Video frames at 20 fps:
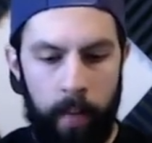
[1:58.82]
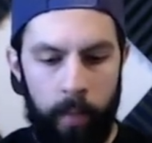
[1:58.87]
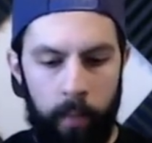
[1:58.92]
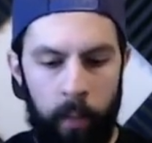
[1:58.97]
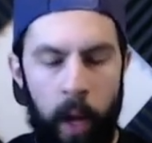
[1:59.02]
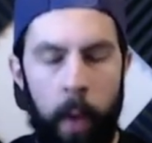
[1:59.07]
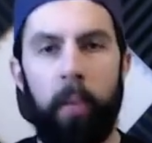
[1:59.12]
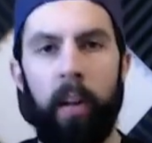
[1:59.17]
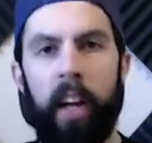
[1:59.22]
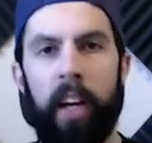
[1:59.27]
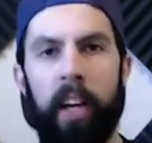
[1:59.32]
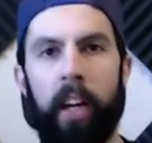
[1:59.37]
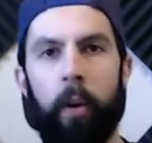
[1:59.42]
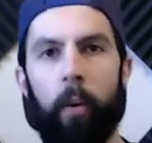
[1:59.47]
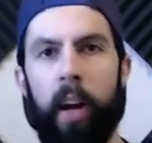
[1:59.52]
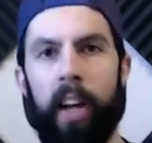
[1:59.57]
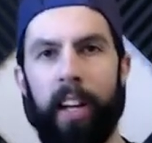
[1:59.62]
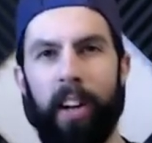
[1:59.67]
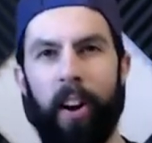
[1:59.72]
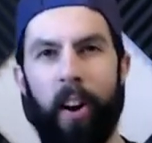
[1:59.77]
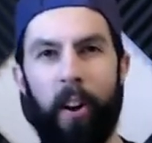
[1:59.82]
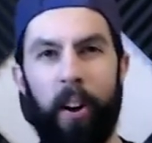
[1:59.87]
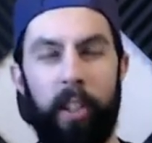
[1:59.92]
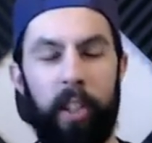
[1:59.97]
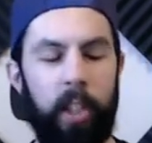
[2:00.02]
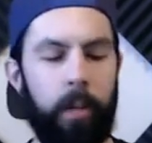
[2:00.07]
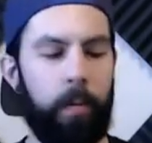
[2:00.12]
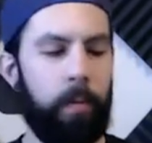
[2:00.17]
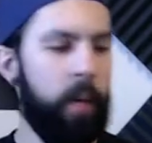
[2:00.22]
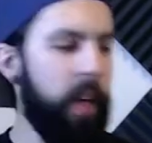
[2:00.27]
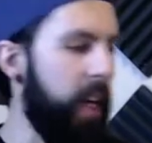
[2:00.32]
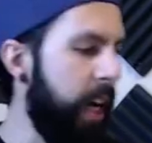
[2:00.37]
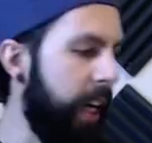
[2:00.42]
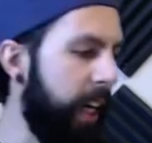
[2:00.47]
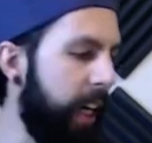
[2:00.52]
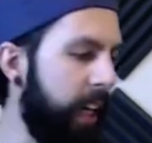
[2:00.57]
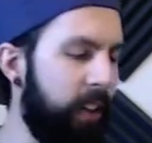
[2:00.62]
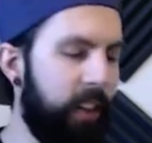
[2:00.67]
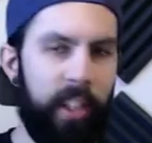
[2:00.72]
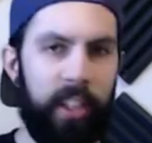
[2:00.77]
Black and white and RGB, I
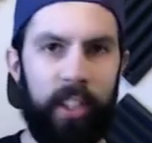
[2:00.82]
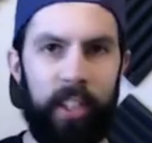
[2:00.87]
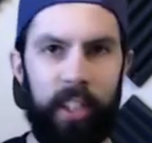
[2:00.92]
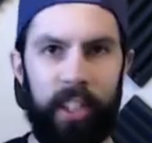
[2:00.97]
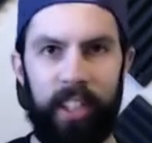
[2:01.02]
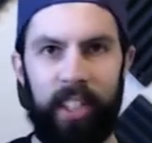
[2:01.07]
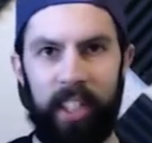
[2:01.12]
guess I should